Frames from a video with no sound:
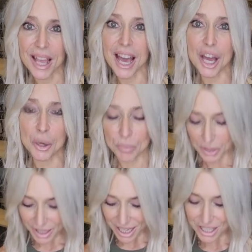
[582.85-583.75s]
I hope
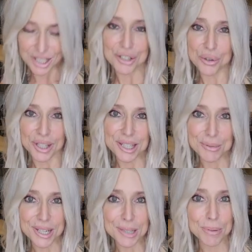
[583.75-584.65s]
you guys enjoy this
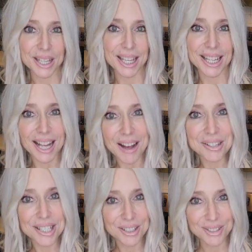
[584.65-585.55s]
recipe, and I'll
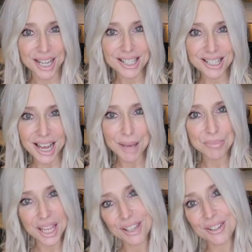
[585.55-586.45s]
see you next time.
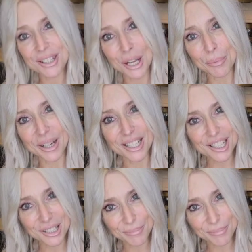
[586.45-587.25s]
Thank you so much.